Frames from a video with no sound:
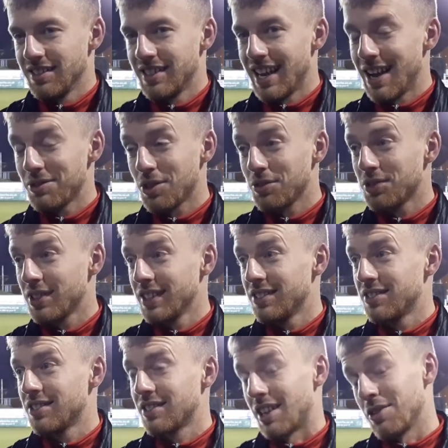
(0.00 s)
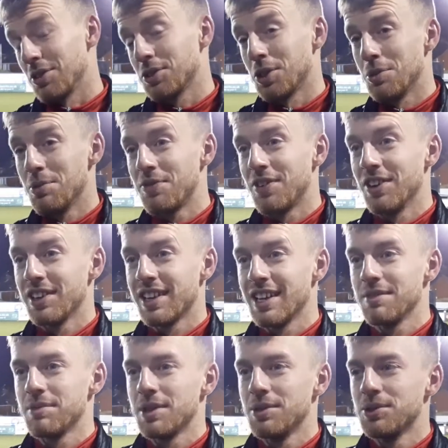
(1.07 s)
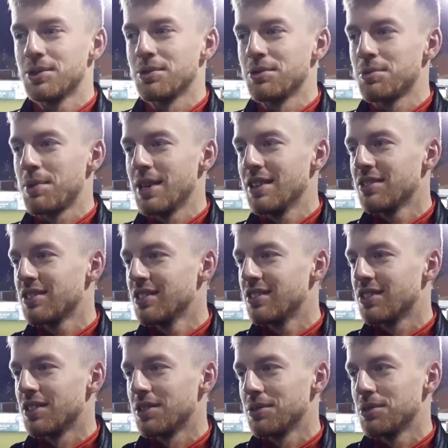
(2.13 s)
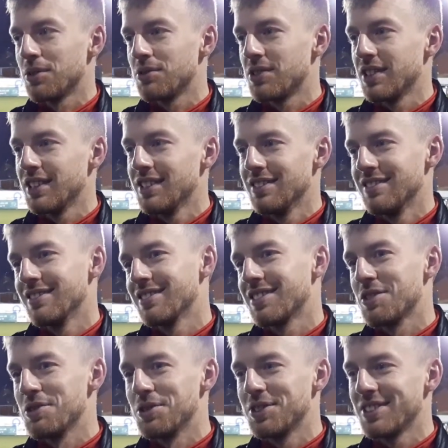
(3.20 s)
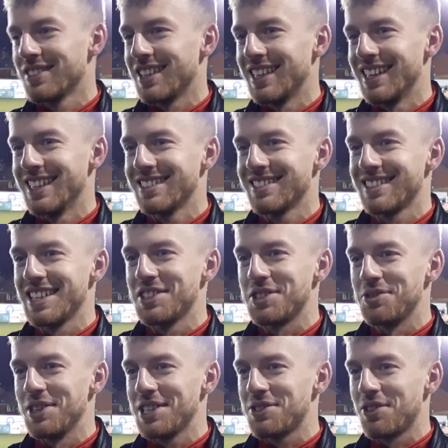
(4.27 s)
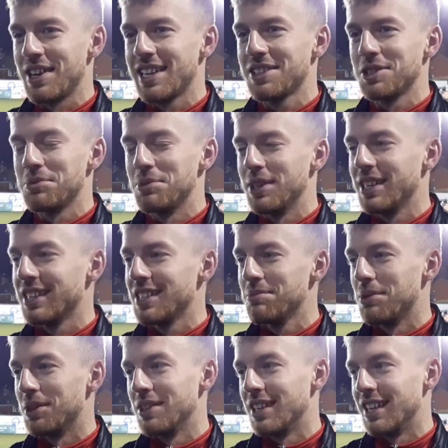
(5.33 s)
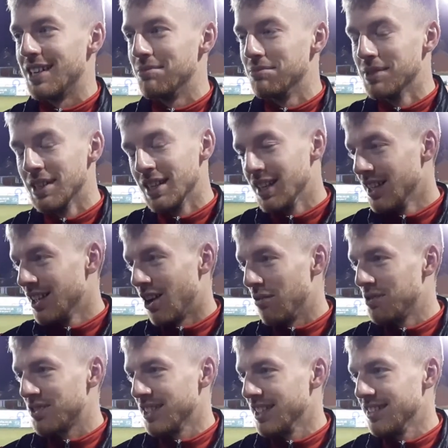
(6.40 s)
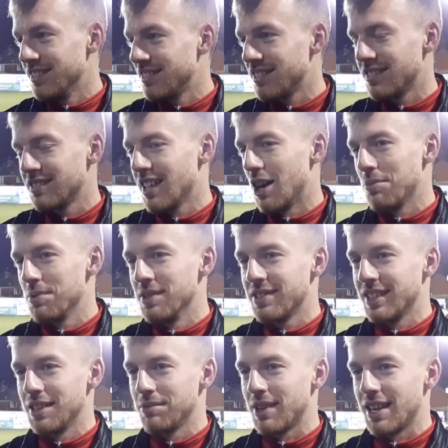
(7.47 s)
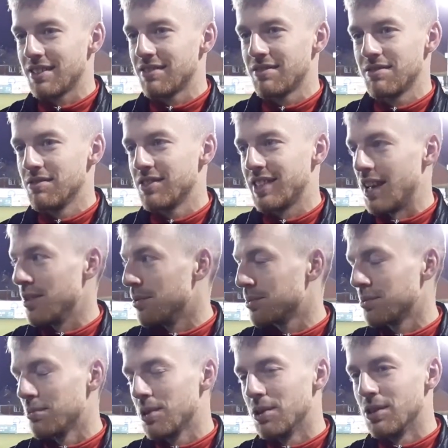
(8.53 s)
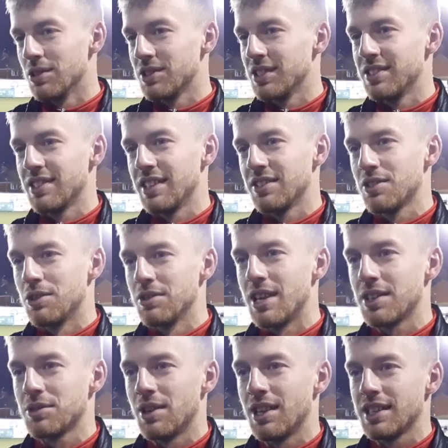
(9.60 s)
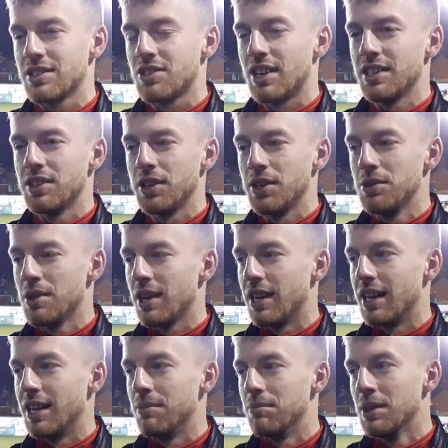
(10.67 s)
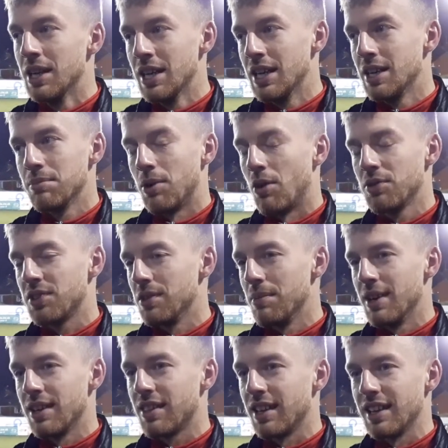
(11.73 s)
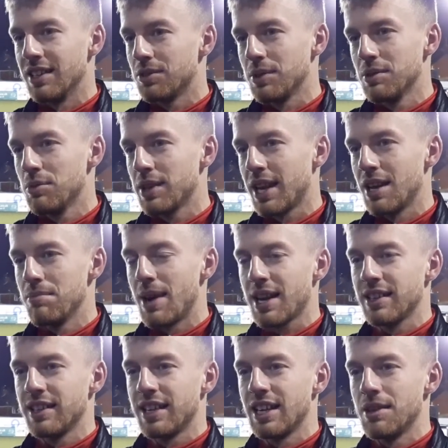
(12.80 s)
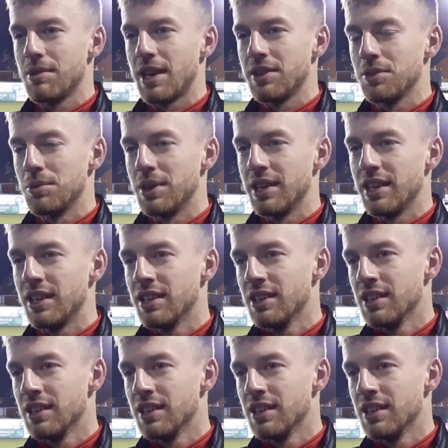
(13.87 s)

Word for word: Yeah, it was obviously, I got told before the game that it was 100 appearances, so it was obviously a good uh, thing to reach for any club really, but um, obviously helping the team get setting up some goals is, is good, that's what I like to try and do. Um, but obviously the main thing is we, we came back in the game and ended up winning it